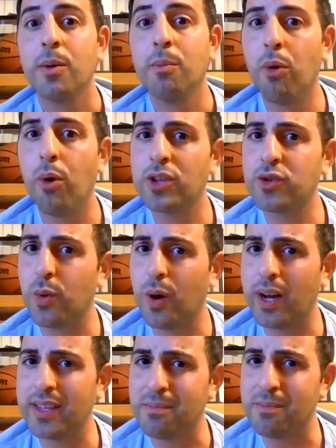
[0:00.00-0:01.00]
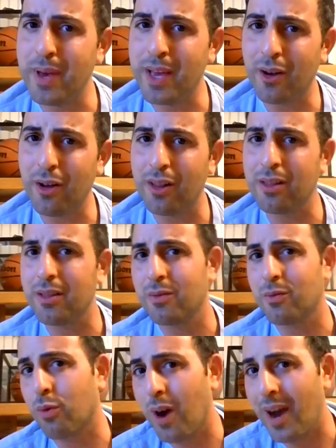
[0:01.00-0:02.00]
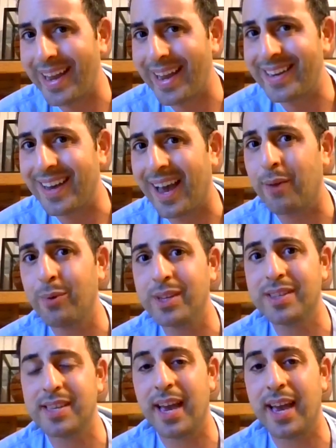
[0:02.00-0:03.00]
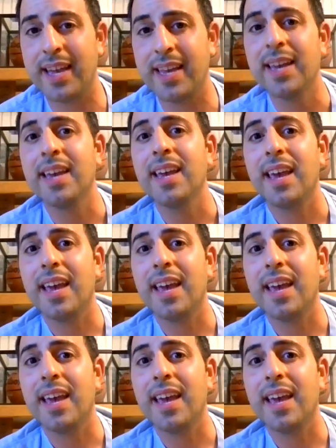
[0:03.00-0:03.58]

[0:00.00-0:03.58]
more towards middle right, I would say,